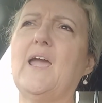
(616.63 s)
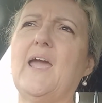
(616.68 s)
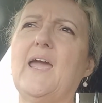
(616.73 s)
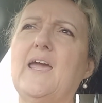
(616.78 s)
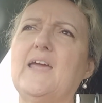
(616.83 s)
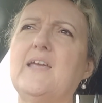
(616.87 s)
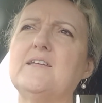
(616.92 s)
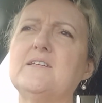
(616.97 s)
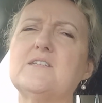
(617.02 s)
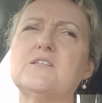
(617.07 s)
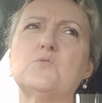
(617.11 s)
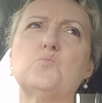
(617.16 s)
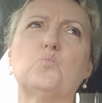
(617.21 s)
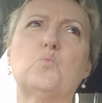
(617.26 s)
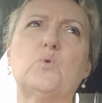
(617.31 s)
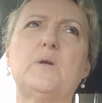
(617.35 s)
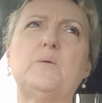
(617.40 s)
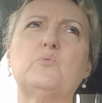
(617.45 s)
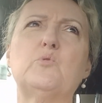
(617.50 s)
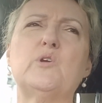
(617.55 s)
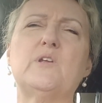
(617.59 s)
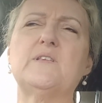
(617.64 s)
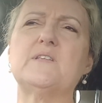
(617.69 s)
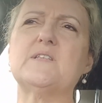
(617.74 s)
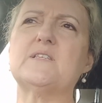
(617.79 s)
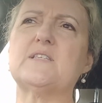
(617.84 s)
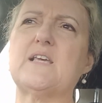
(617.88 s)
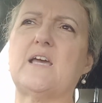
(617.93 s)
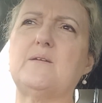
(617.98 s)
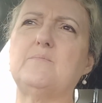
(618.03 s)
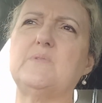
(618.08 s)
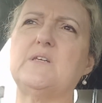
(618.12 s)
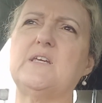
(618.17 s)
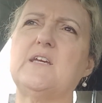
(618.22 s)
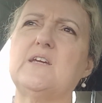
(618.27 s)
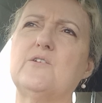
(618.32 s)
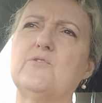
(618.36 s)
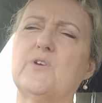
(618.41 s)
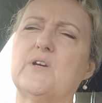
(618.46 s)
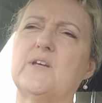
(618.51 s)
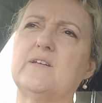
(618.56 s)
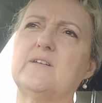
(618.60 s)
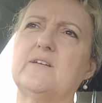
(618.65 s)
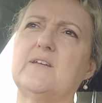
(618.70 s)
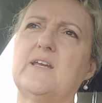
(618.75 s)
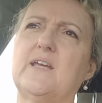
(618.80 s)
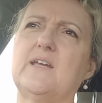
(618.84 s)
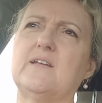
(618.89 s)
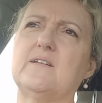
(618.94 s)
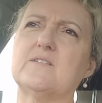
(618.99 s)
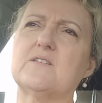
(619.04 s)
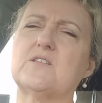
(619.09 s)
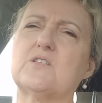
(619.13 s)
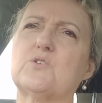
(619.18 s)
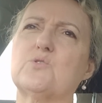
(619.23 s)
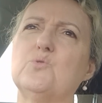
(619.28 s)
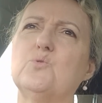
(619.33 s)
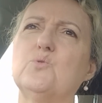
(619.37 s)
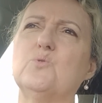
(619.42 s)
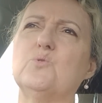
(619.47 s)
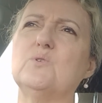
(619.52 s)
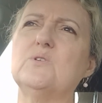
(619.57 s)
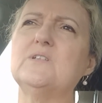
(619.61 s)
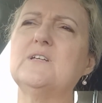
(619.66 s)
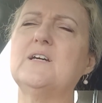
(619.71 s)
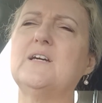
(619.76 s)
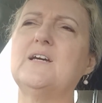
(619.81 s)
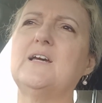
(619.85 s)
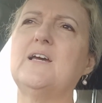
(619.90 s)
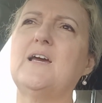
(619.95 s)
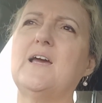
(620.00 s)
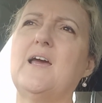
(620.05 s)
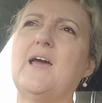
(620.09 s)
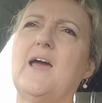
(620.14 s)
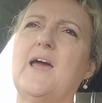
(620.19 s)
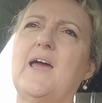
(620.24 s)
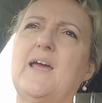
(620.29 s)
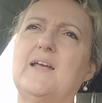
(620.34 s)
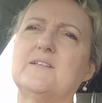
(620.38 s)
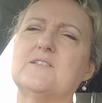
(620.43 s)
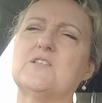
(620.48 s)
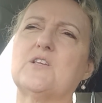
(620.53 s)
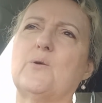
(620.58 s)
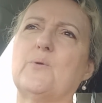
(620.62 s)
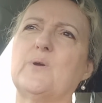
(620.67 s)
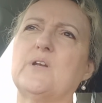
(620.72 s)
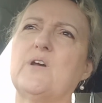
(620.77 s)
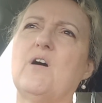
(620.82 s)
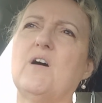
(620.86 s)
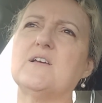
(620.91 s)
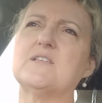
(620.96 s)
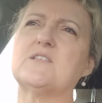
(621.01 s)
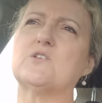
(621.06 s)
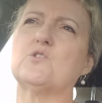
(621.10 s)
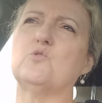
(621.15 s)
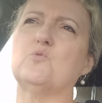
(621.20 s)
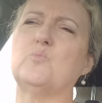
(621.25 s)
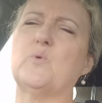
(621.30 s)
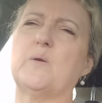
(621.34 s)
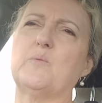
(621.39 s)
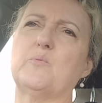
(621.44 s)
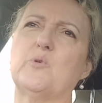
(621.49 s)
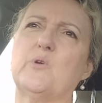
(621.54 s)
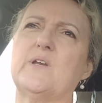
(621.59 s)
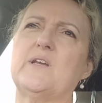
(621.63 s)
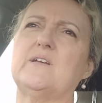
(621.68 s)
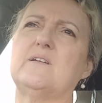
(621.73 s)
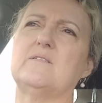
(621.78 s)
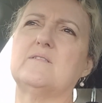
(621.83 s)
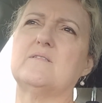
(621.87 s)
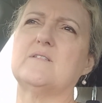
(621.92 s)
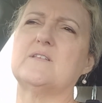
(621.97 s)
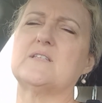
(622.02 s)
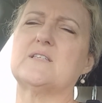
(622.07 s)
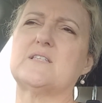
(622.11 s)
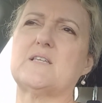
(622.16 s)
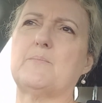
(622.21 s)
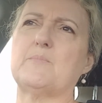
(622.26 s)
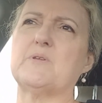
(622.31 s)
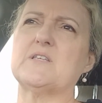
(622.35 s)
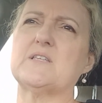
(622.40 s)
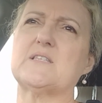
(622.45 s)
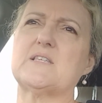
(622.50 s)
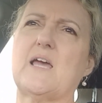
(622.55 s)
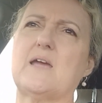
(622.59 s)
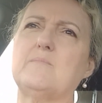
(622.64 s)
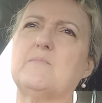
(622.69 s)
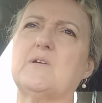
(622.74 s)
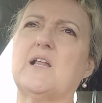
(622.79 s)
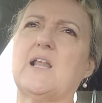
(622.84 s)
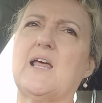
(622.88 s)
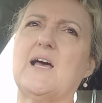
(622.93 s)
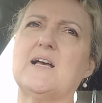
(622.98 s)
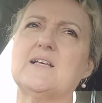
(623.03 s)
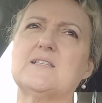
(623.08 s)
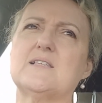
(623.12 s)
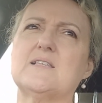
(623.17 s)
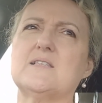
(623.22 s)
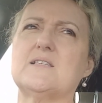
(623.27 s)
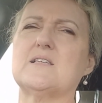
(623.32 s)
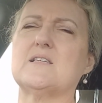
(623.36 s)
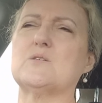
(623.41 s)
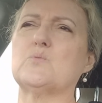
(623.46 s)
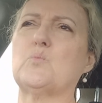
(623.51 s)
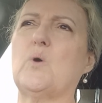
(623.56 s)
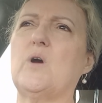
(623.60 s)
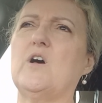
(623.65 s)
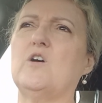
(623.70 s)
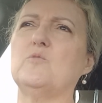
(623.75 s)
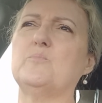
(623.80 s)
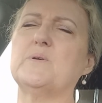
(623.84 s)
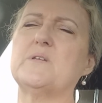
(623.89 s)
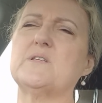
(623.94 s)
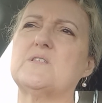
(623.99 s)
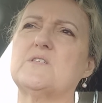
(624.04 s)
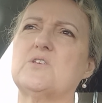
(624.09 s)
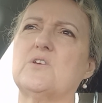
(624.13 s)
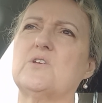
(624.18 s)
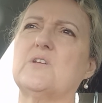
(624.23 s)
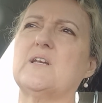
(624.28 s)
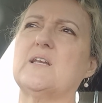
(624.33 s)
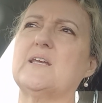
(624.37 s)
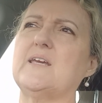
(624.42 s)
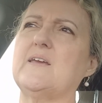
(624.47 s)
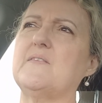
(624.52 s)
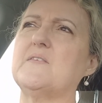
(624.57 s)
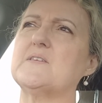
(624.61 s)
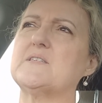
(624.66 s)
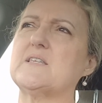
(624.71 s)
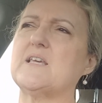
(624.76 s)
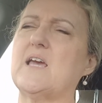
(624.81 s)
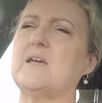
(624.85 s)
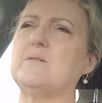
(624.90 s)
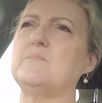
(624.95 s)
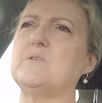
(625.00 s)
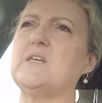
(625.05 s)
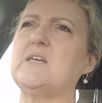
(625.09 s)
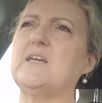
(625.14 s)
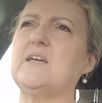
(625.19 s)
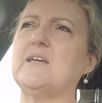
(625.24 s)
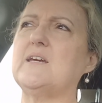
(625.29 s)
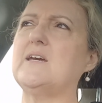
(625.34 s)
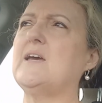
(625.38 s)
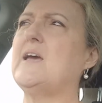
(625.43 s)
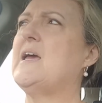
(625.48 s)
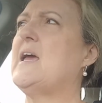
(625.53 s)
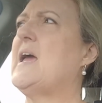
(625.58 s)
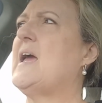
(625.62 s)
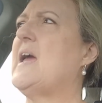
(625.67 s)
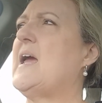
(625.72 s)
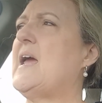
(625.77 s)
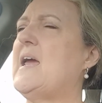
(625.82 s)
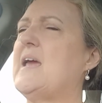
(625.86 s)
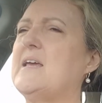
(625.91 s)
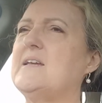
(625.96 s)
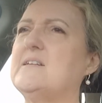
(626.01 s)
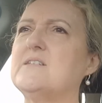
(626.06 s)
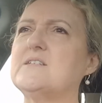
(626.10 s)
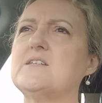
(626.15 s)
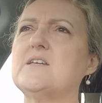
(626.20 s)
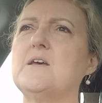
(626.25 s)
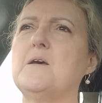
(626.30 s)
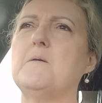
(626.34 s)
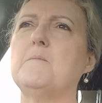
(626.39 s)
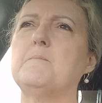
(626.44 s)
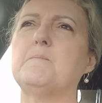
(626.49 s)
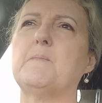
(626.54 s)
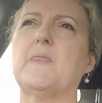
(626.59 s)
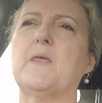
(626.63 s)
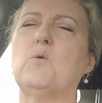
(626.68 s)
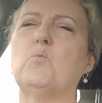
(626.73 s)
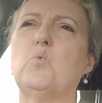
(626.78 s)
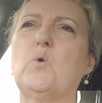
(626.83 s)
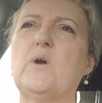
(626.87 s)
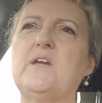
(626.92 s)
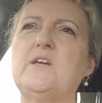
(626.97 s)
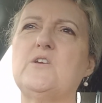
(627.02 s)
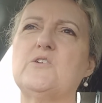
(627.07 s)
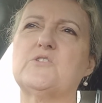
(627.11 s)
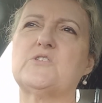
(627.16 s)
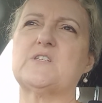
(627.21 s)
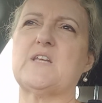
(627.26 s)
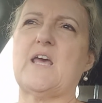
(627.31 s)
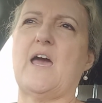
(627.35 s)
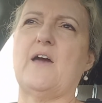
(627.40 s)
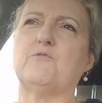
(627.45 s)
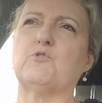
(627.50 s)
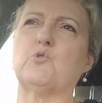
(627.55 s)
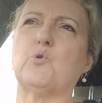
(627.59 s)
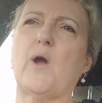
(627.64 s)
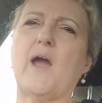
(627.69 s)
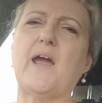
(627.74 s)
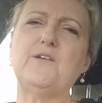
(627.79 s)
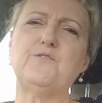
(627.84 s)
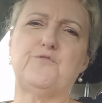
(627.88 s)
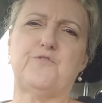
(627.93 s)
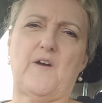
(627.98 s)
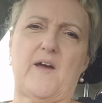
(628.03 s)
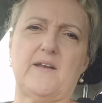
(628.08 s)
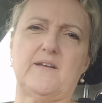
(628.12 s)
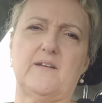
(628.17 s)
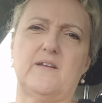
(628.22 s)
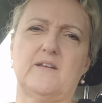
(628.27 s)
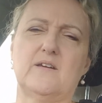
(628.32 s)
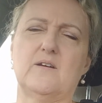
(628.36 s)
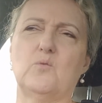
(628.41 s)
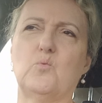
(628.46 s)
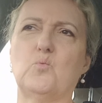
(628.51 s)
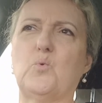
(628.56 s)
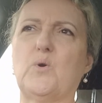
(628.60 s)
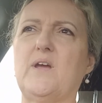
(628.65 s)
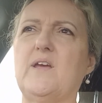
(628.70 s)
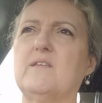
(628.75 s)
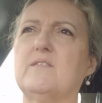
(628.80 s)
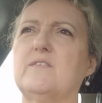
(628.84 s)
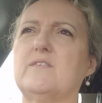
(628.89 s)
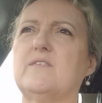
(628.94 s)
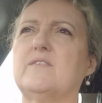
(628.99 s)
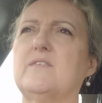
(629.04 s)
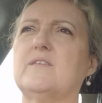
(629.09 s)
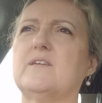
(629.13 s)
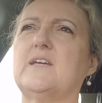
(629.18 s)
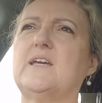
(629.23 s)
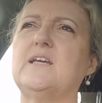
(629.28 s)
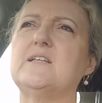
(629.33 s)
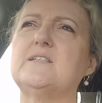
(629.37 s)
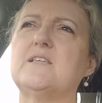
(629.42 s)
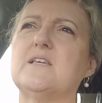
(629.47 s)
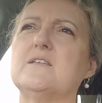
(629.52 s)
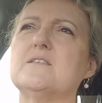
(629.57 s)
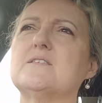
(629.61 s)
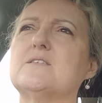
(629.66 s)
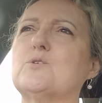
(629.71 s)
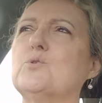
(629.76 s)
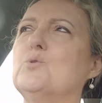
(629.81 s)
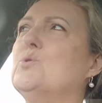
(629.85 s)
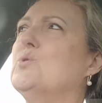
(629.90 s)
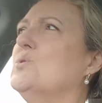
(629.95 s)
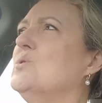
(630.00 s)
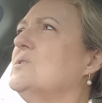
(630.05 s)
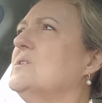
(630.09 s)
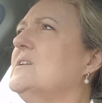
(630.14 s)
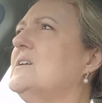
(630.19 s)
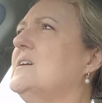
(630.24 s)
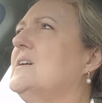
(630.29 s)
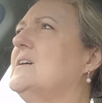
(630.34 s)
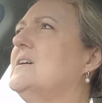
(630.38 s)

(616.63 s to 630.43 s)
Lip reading: And we were in the same year in school, and so in high school we were in some of the same classes as well, but certainly in the same year. And we used to have great fun with kids in school,